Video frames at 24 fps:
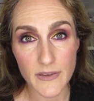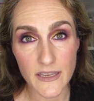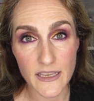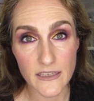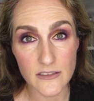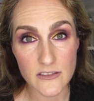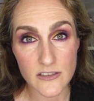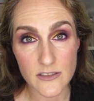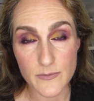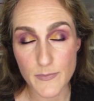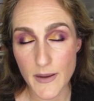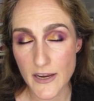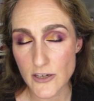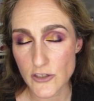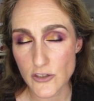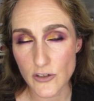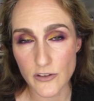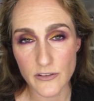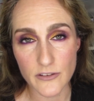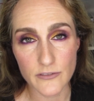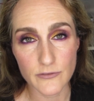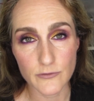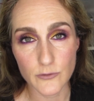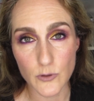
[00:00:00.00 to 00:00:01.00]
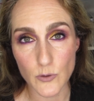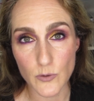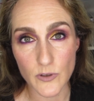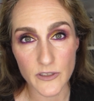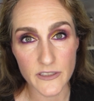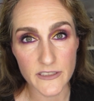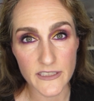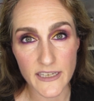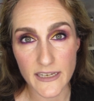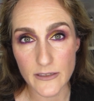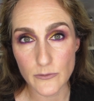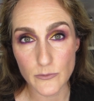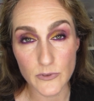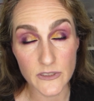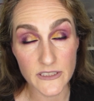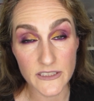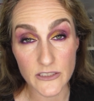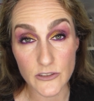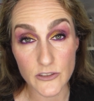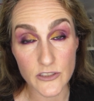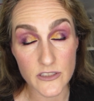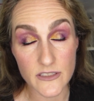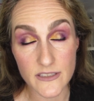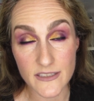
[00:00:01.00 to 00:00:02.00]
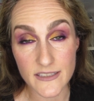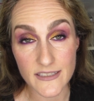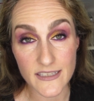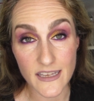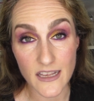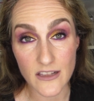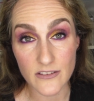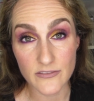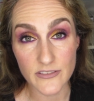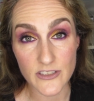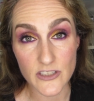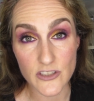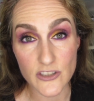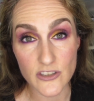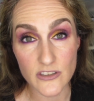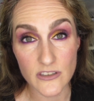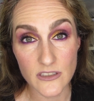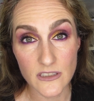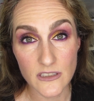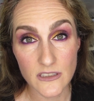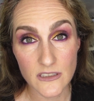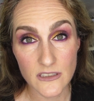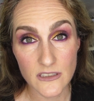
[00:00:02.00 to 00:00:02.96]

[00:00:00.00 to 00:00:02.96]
it smashed on the floor and I really couldn't salvage